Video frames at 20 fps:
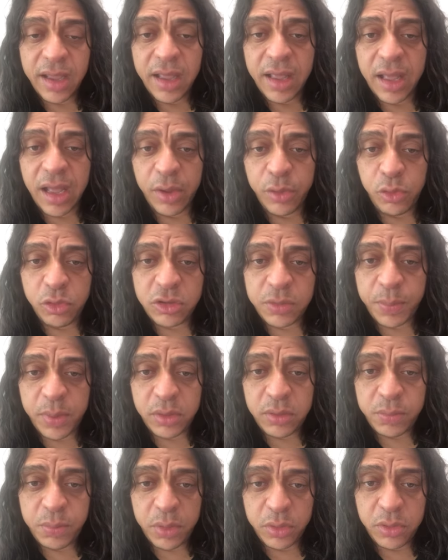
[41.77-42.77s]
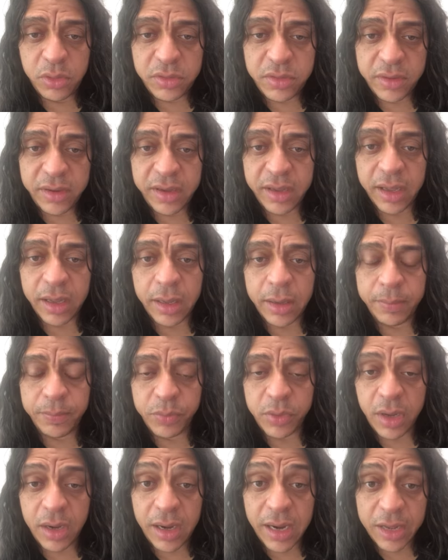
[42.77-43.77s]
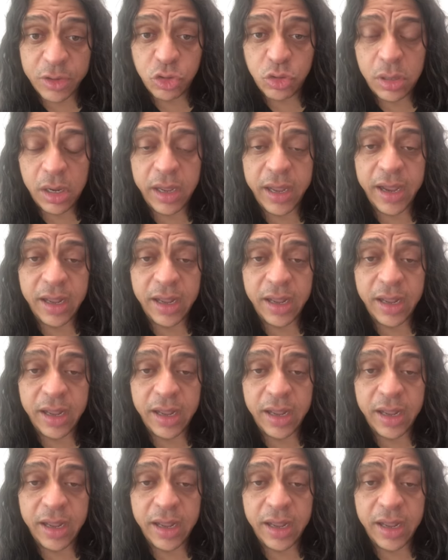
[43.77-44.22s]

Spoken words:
I'll use the pituitary glandula